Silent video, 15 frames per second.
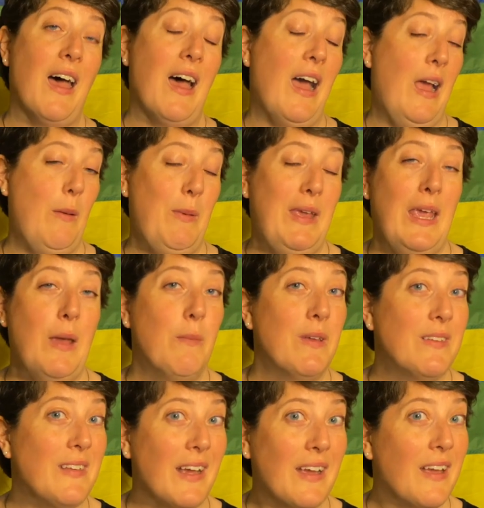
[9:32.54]
I became a
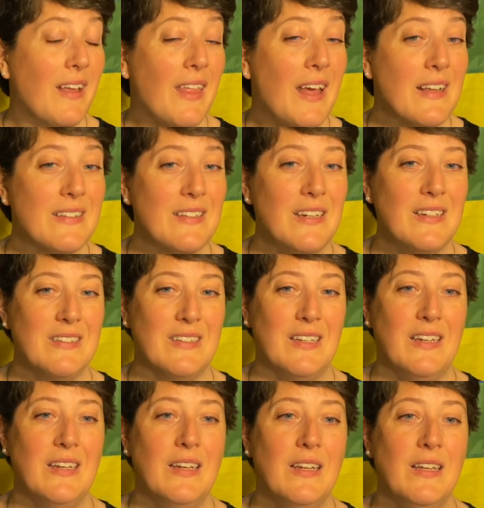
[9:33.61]
second-class
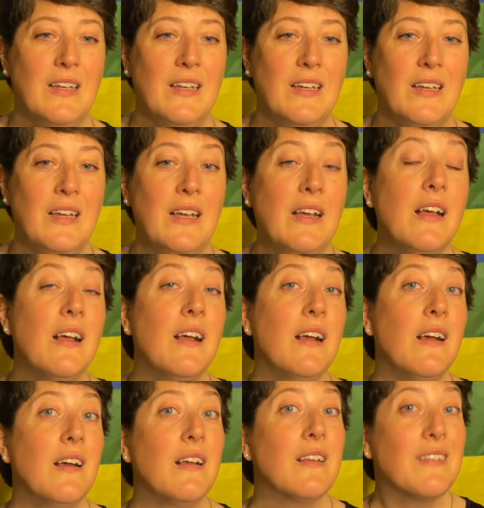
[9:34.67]
citizen.
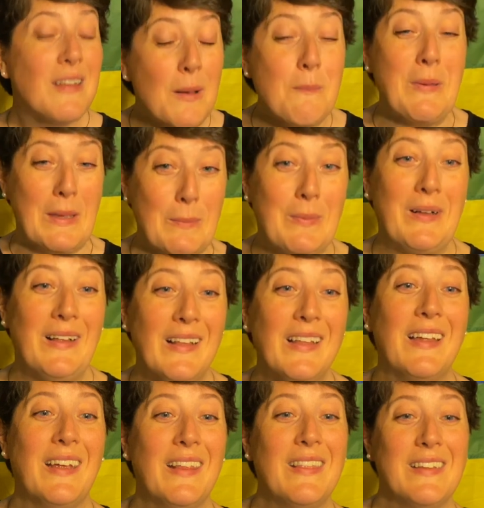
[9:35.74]
Some
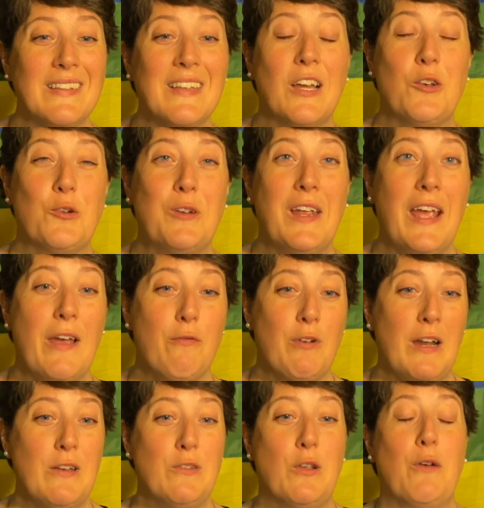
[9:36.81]
people in this country have
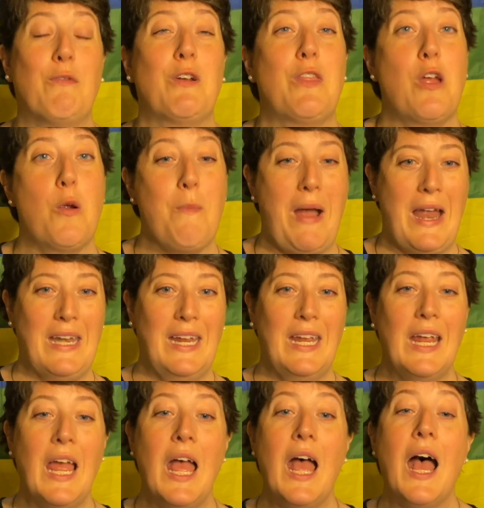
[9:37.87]
rights over their
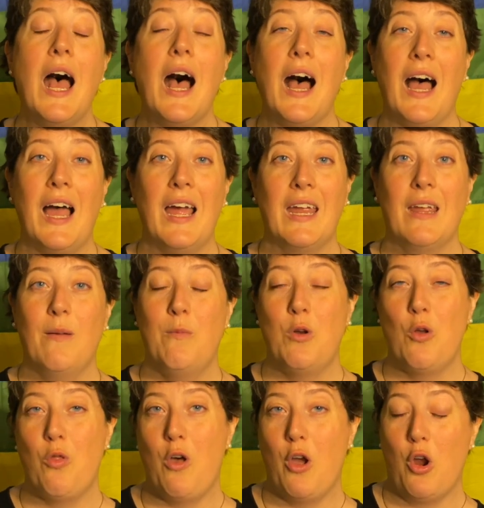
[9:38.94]
body. I am
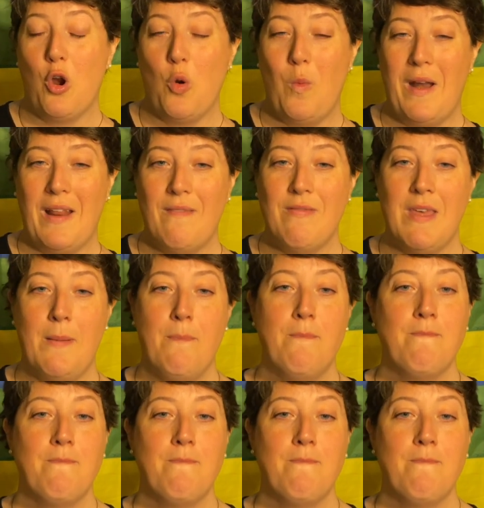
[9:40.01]
no longer one of them.